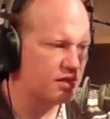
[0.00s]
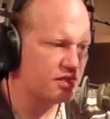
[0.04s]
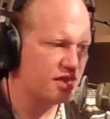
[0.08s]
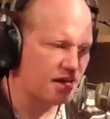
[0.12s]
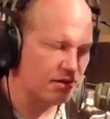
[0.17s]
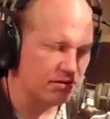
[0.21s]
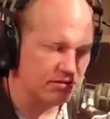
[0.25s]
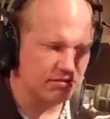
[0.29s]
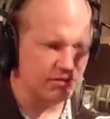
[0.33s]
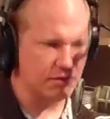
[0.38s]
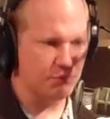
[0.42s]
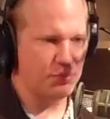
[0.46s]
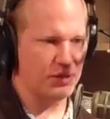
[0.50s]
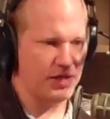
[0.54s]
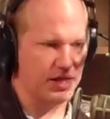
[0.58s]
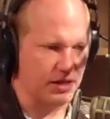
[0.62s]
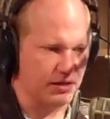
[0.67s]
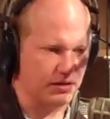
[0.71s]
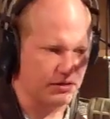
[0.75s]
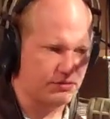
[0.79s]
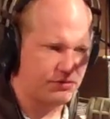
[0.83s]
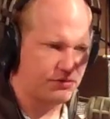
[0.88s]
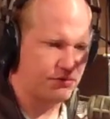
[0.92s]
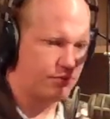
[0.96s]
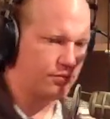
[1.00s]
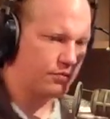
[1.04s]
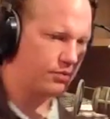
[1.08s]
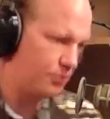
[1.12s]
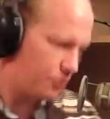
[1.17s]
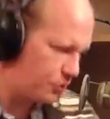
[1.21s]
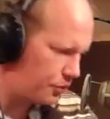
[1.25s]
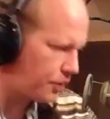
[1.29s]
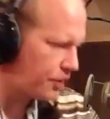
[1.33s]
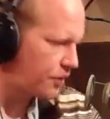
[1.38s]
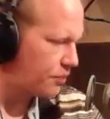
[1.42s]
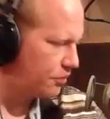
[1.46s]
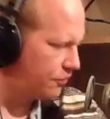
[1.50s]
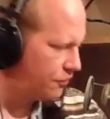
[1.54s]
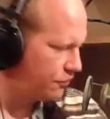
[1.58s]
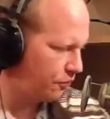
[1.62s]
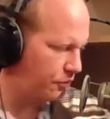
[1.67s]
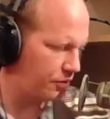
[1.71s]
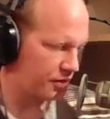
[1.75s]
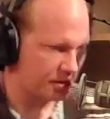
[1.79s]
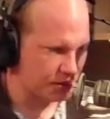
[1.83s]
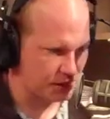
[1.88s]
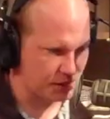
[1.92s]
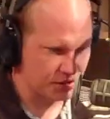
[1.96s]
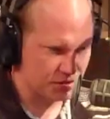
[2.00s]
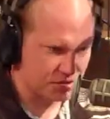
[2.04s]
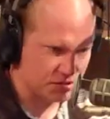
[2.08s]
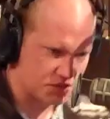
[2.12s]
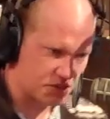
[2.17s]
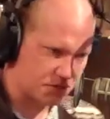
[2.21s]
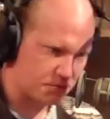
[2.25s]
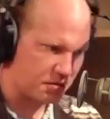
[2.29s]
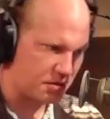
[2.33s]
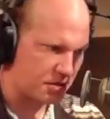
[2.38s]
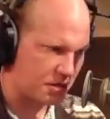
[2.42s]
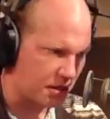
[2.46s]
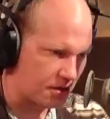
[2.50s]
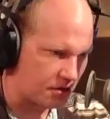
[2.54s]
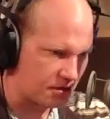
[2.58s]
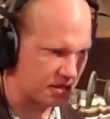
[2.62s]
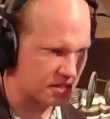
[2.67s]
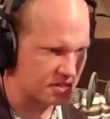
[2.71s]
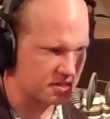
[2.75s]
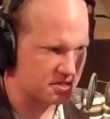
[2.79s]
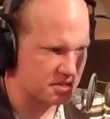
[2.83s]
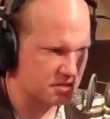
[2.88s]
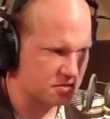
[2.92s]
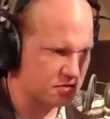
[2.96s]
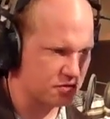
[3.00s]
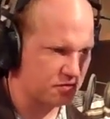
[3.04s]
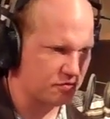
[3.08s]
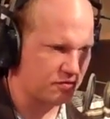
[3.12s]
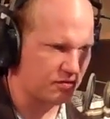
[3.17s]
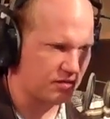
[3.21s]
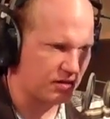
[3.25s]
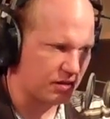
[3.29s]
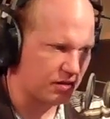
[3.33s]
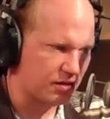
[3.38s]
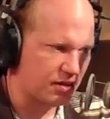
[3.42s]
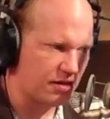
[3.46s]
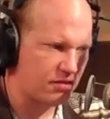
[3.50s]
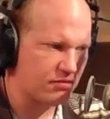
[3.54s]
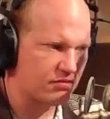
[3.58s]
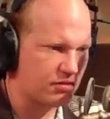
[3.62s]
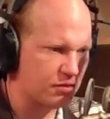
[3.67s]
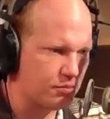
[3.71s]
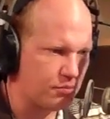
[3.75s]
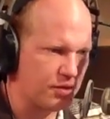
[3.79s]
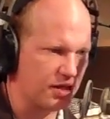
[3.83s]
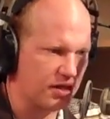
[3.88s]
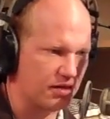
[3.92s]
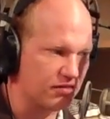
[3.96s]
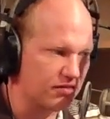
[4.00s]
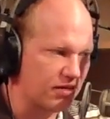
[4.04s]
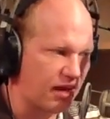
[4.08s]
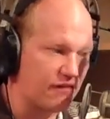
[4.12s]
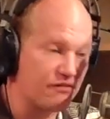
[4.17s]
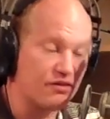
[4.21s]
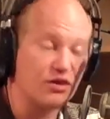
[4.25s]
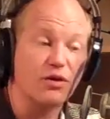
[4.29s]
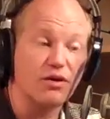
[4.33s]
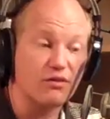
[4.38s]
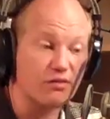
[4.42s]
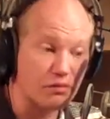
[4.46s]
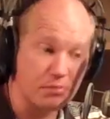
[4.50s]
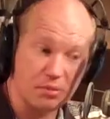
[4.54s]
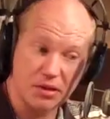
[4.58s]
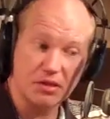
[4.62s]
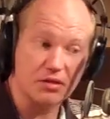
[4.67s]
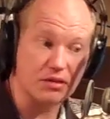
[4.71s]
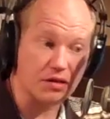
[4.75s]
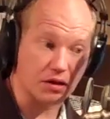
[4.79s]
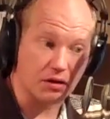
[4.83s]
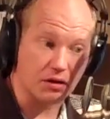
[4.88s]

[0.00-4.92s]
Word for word: Thousand Peaks, real quick, before we get into some of the areas that you've seen, Thousand Peaks, have you ever been